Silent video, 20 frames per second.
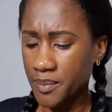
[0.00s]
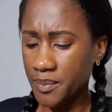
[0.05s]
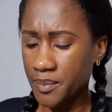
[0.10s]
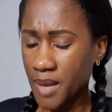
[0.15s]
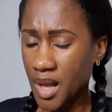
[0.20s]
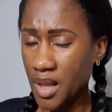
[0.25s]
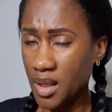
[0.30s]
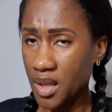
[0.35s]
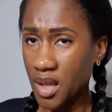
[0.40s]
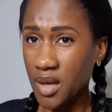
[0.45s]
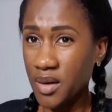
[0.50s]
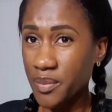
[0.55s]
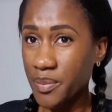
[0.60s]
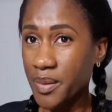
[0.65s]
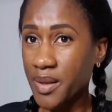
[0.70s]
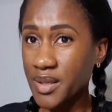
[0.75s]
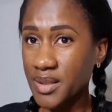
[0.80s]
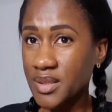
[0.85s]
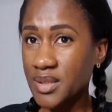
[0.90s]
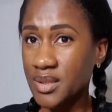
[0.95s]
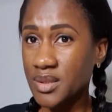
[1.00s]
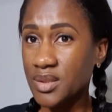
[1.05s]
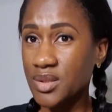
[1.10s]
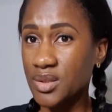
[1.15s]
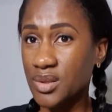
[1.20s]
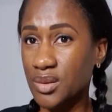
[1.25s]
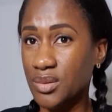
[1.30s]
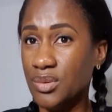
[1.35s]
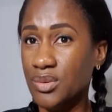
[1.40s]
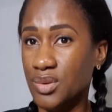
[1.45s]
lot of persons
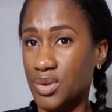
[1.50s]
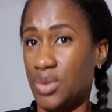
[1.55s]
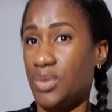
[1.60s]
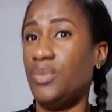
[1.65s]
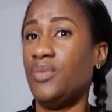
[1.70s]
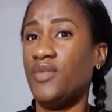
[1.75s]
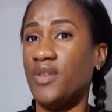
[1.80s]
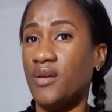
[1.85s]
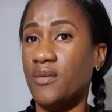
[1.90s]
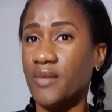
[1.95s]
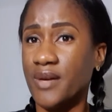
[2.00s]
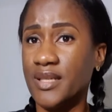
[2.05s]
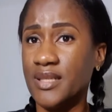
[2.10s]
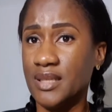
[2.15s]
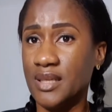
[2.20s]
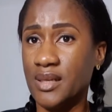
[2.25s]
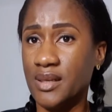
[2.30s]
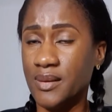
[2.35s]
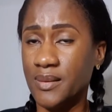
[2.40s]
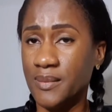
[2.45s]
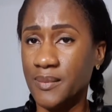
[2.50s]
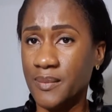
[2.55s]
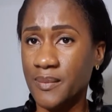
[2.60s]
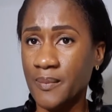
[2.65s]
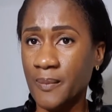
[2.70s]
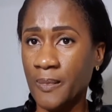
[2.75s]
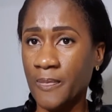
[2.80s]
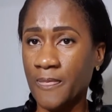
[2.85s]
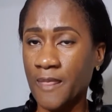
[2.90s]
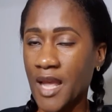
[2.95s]
use UV resin
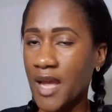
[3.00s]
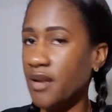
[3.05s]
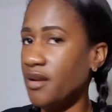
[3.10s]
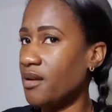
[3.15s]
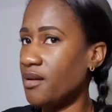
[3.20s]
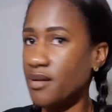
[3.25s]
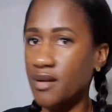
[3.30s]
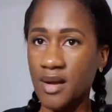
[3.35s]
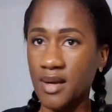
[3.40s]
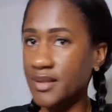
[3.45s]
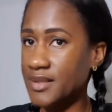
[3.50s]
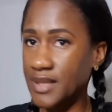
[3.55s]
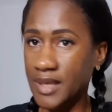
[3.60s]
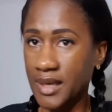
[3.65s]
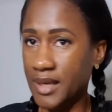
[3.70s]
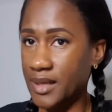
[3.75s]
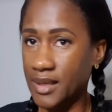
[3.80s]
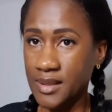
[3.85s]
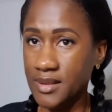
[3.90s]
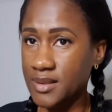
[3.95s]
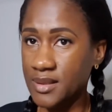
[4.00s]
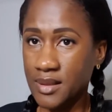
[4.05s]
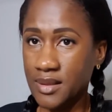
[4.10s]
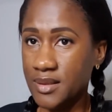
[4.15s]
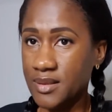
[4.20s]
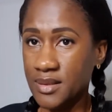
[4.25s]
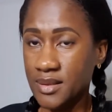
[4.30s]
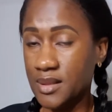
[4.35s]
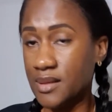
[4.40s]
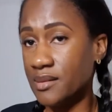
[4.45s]
and they're not taking into
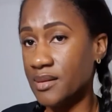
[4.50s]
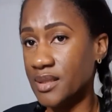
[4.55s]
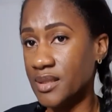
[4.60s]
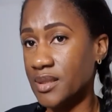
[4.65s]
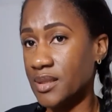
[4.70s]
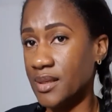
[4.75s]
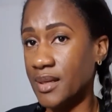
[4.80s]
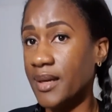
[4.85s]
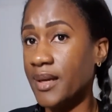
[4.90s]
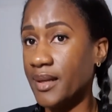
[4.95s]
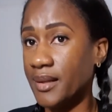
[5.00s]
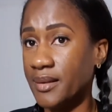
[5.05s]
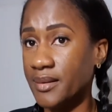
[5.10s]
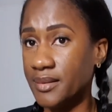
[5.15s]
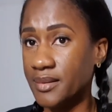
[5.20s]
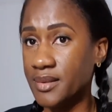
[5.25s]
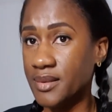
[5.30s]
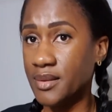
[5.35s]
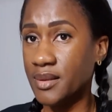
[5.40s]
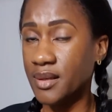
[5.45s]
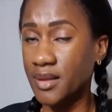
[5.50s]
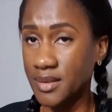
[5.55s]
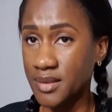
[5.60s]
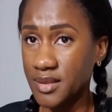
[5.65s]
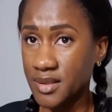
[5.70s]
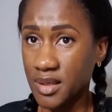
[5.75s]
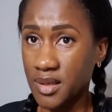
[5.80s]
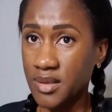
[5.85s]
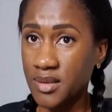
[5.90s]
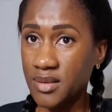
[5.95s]
consideration the health
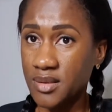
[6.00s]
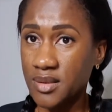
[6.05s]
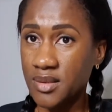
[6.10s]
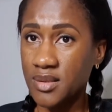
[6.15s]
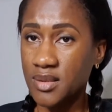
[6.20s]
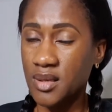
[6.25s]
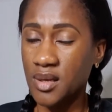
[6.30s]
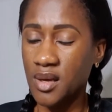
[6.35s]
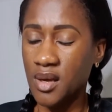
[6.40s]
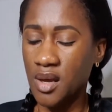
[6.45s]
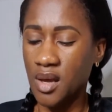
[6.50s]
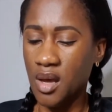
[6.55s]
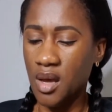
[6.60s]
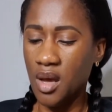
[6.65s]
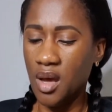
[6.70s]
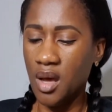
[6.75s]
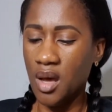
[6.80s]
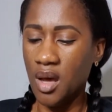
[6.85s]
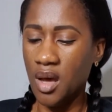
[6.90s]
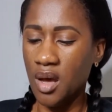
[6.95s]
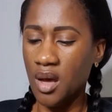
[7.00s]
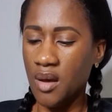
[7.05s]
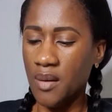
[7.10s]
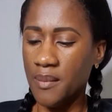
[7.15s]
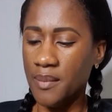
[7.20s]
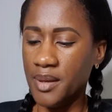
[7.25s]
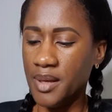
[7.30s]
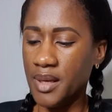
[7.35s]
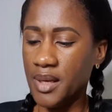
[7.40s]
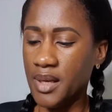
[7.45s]
concerns.
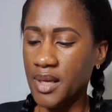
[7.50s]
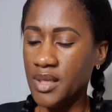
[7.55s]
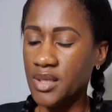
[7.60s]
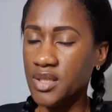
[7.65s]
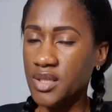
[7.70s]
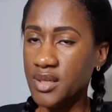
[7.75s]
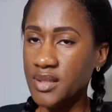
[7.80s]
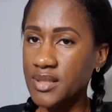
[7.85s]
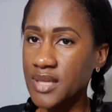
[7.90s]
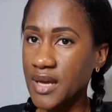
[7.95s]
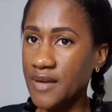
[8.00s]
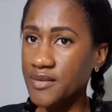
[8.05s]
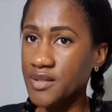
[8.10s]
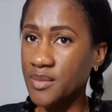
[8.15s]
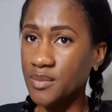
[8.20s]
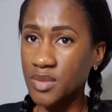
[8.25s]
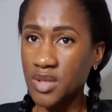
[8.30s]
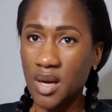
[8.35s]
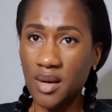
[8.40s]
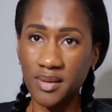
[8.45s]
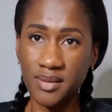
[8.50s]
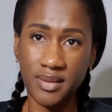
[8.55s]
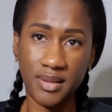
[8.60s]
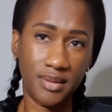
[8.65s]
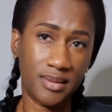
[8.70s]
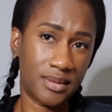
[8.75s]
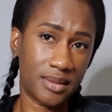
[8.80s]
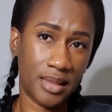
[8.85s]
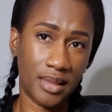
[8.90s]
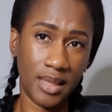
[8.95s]
It does have some
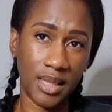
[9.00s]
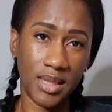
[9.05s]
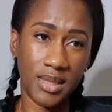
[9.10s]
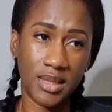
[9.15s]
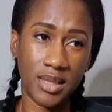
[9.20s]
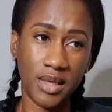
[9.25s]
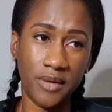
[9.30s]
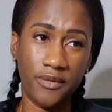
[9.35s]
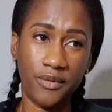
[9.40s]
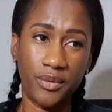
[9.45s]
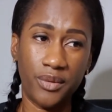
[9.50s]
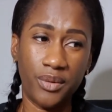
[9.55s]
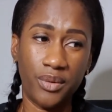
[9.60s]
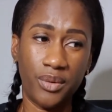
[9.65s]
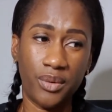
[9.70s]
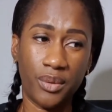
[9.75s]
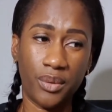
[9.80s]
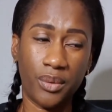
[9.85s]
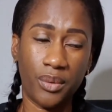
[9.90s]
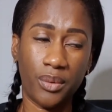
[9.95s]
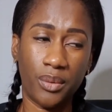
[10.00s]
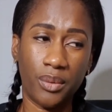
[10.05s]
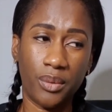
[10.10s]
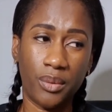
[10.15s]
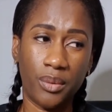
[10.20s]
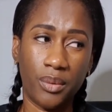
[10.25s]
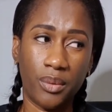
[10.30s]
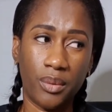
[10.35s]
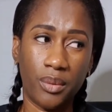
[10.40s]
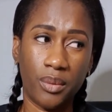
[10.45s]
toxins in it, even
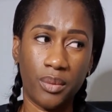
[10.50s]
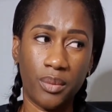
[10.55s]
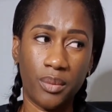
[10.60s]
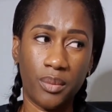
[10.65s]
though,